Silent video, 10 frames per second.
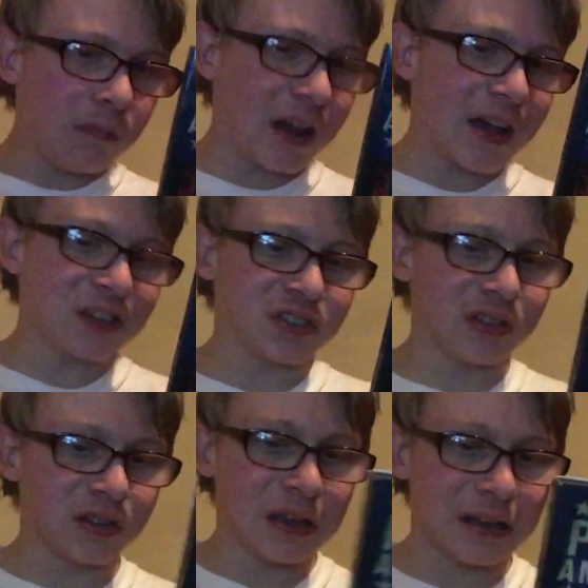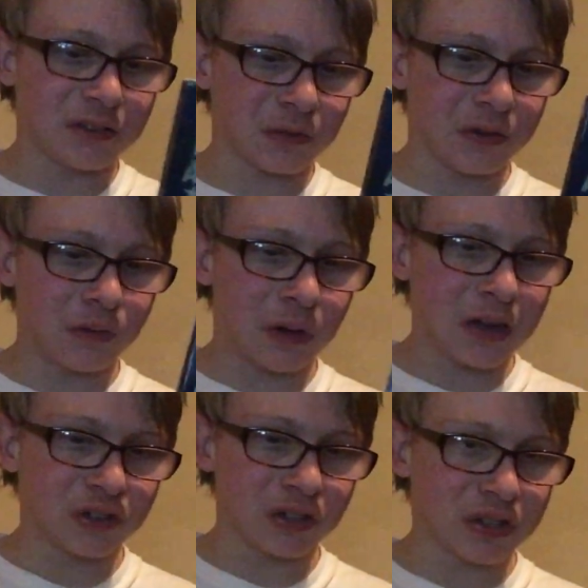I actually had to
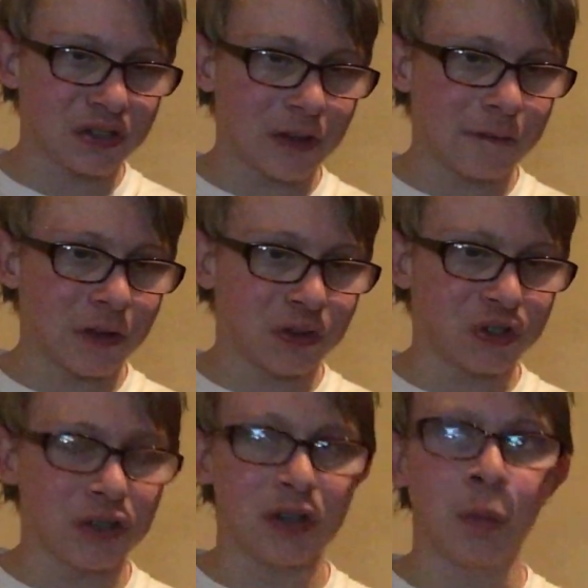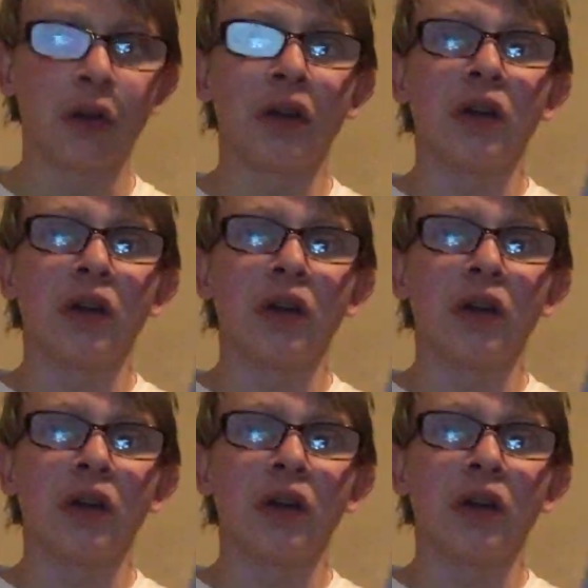rewatch it because I fell asleep